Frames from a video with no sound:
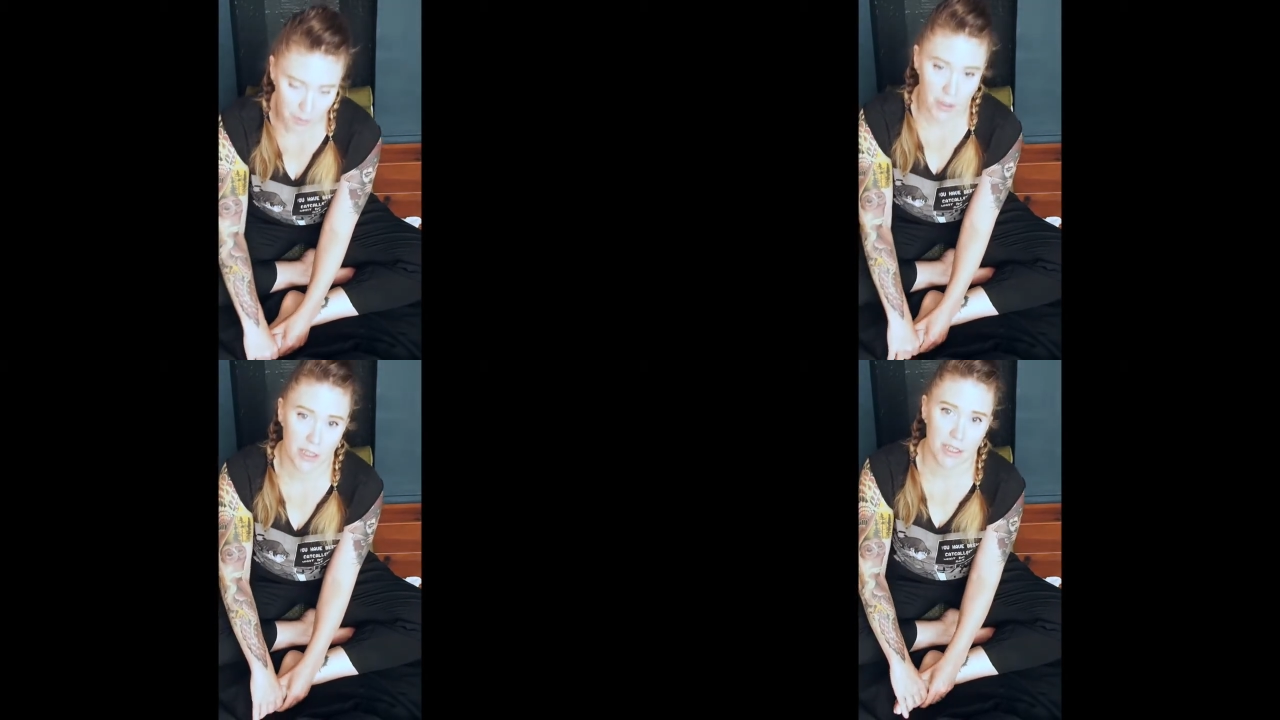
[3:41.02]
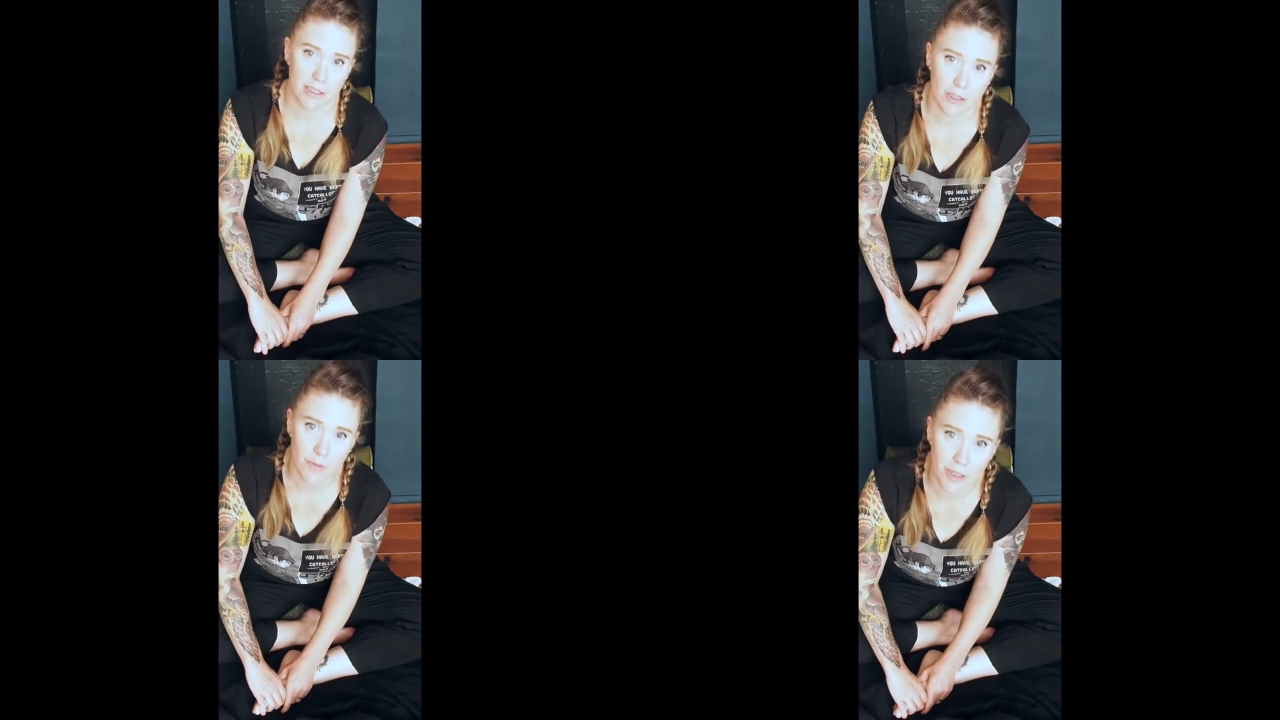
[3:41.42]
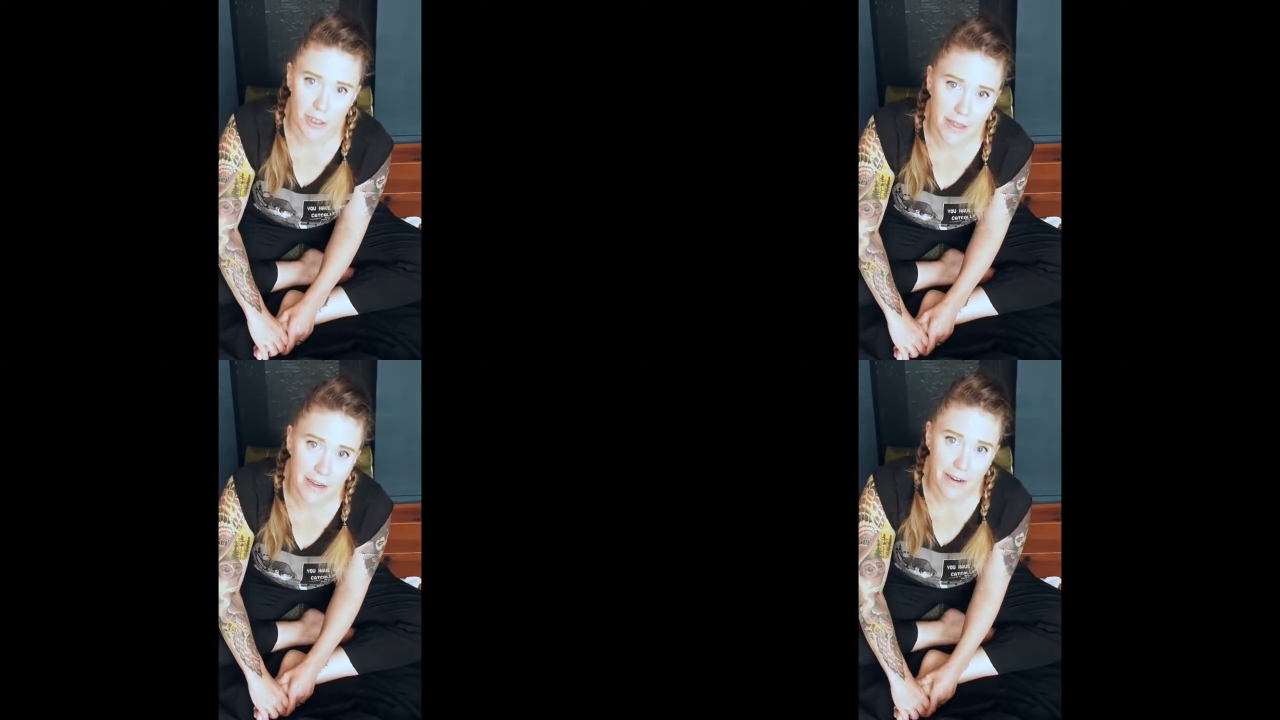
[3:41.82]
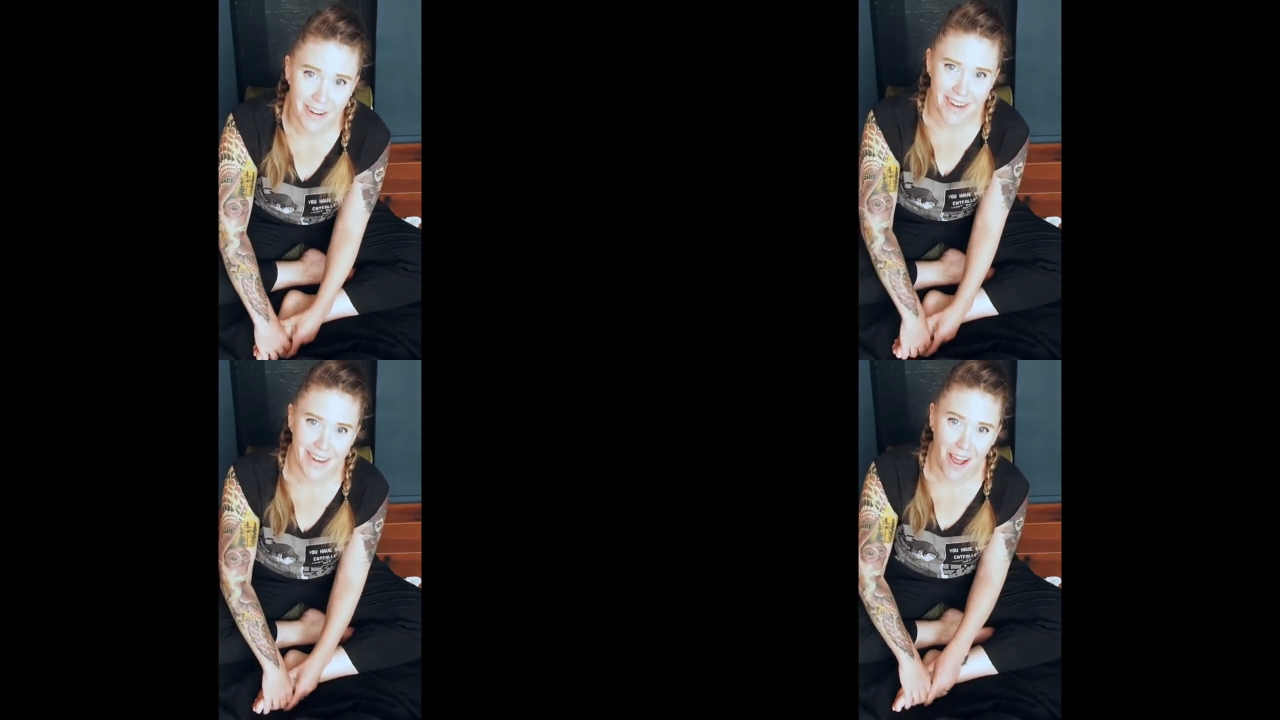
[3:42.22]
pushing too much there
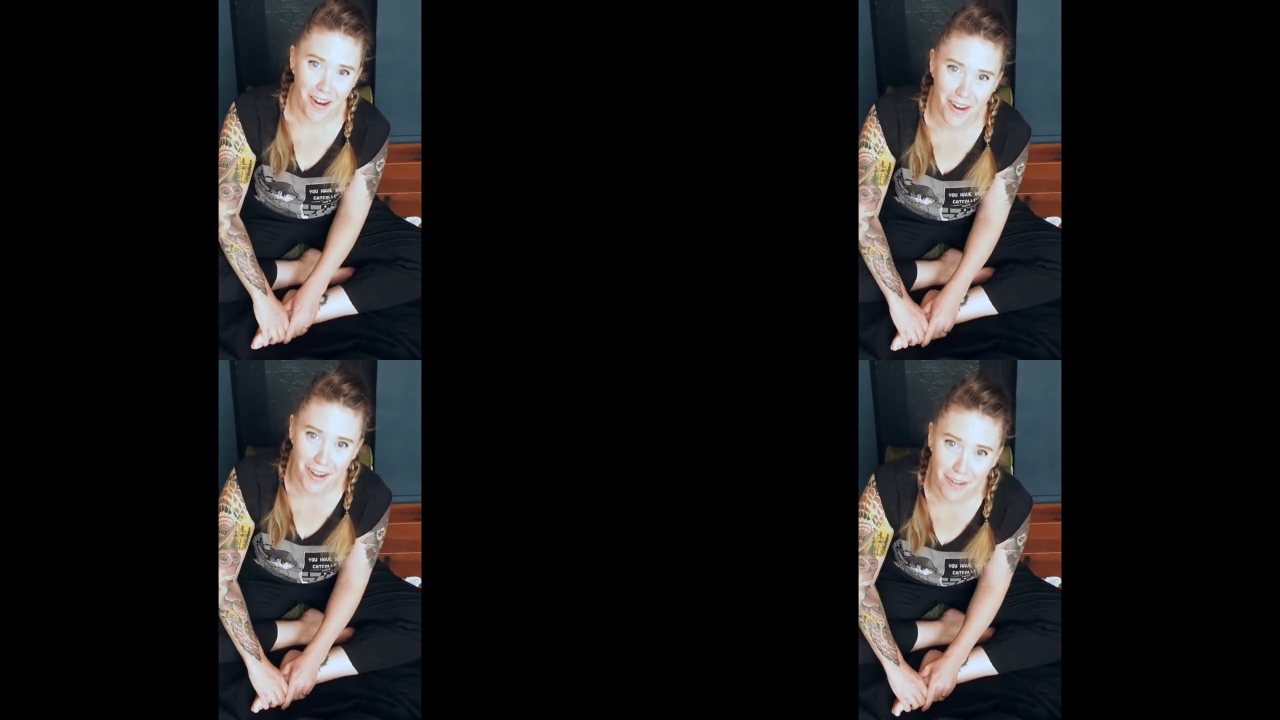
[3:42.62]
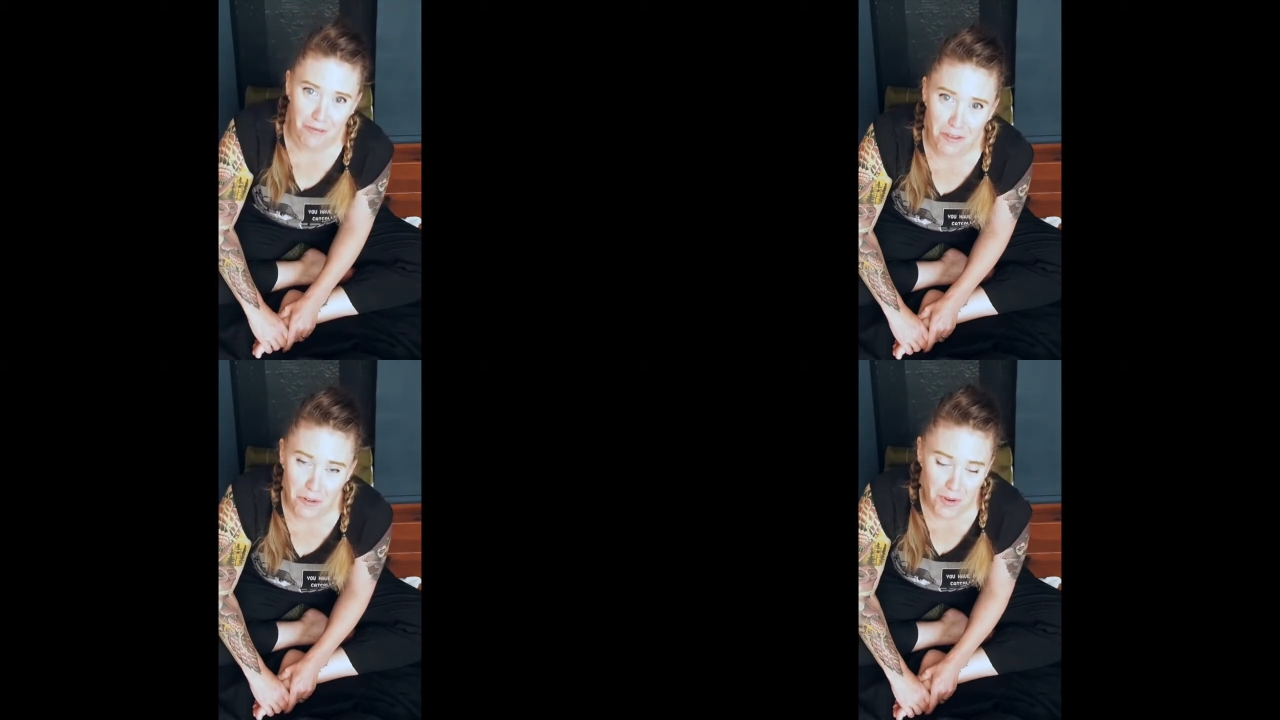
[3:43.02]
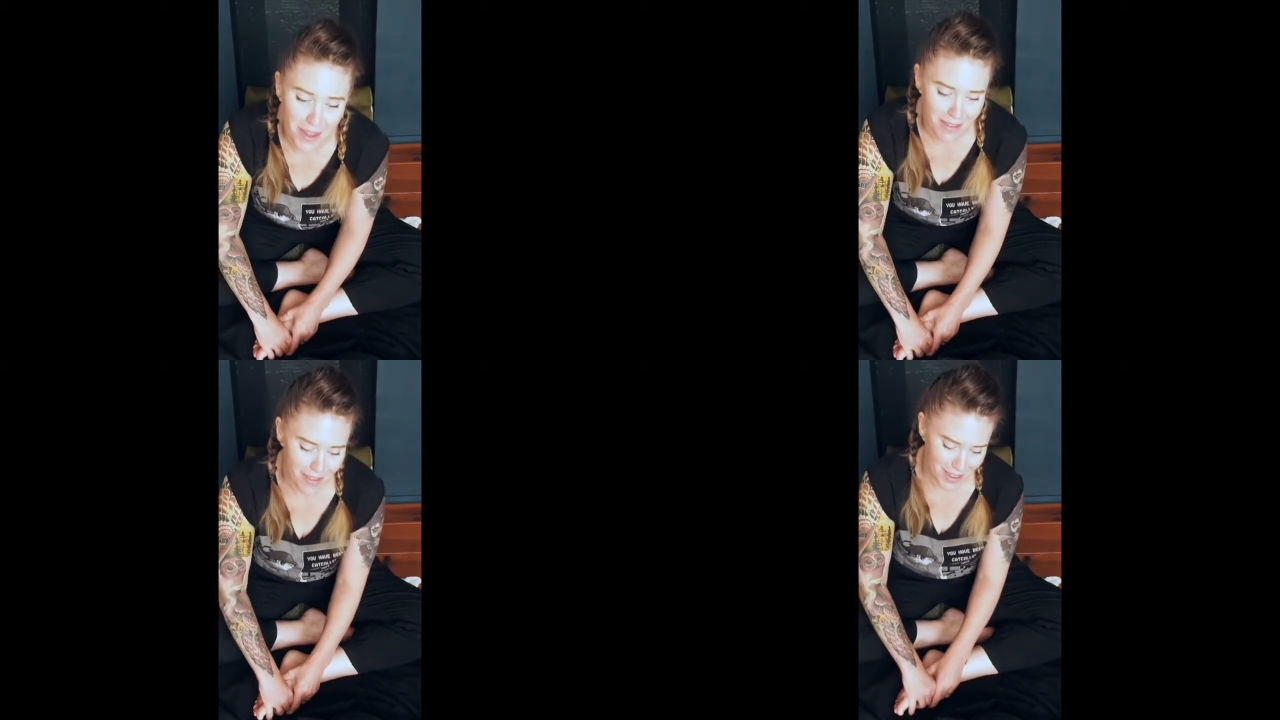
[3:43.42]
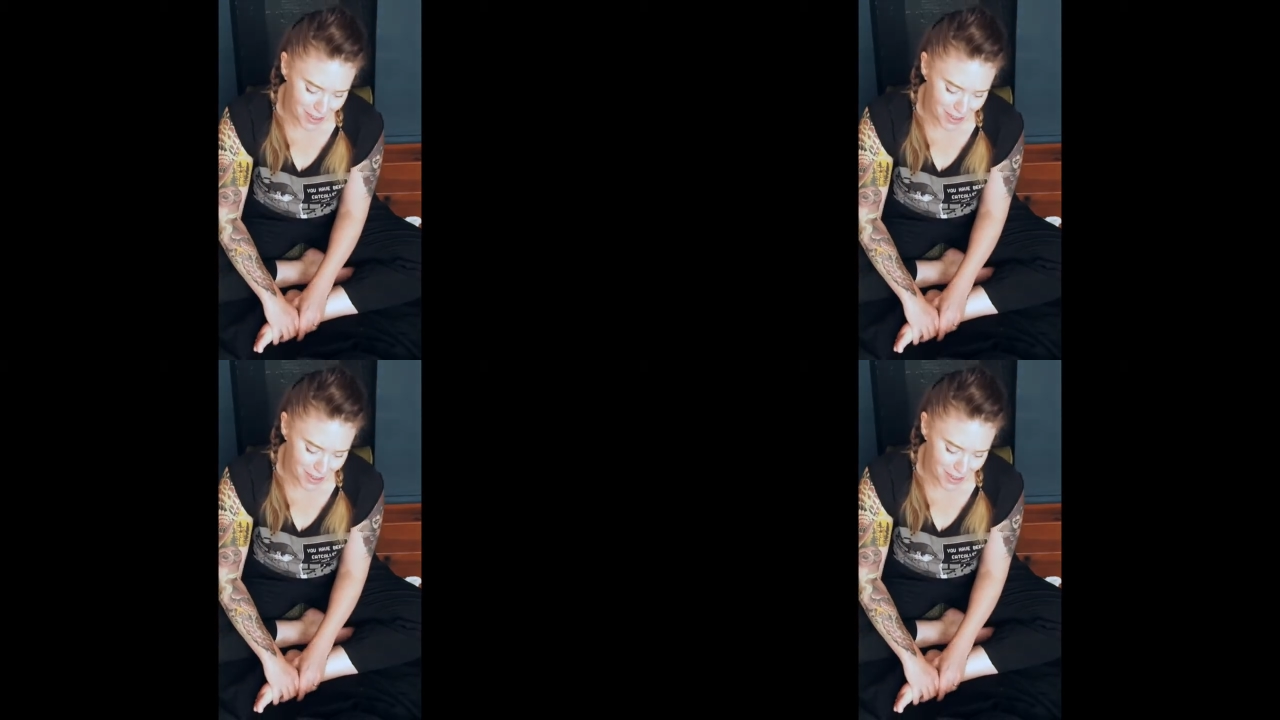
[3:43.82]
and not enough with the